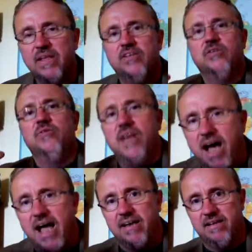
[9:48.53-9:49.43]
Do
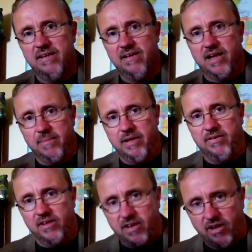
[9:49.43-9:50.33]
not come under
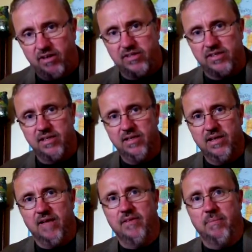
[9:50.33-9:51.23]
the curse
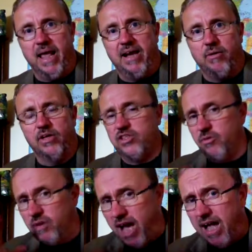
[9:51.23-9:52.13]
of the black horse. Do
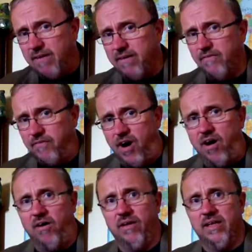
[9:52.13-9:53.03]
not
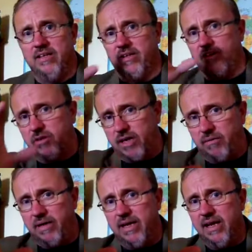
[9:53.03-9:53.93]
fall into the
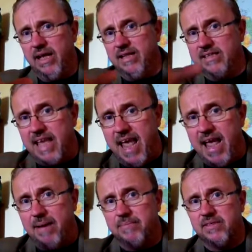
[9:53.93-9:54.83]
trickery and the
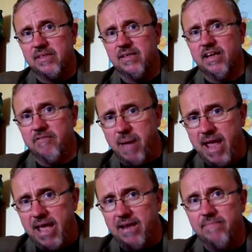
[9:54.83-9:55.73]
scams of
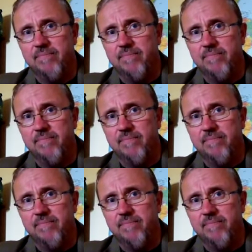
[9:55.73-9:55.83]
man.